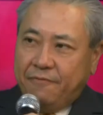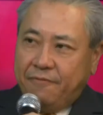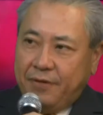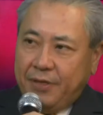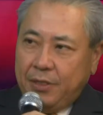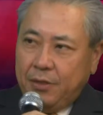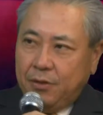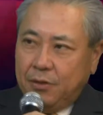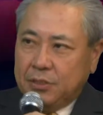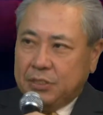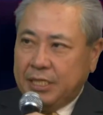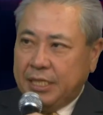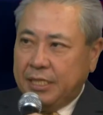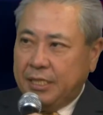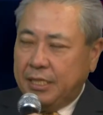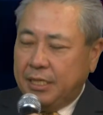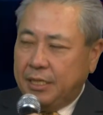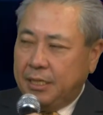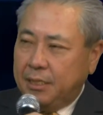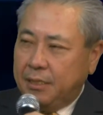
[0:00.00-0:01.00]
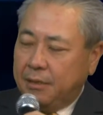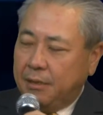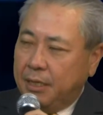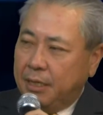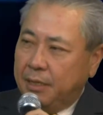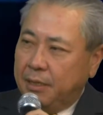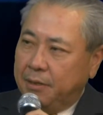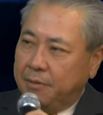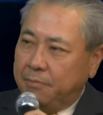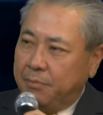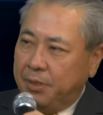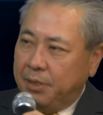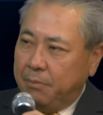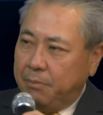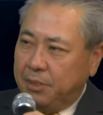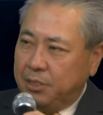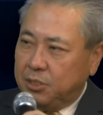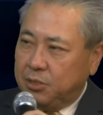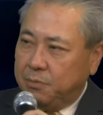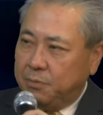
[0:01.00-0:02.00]
Vios and the
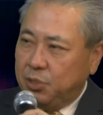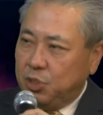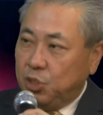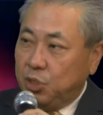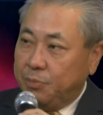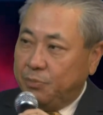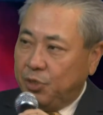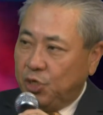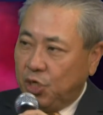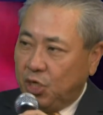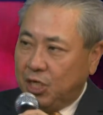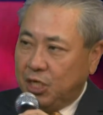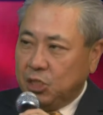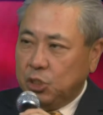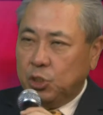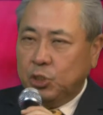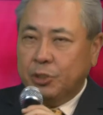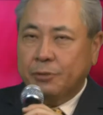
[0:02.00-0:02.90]
Mitsubishi Mirage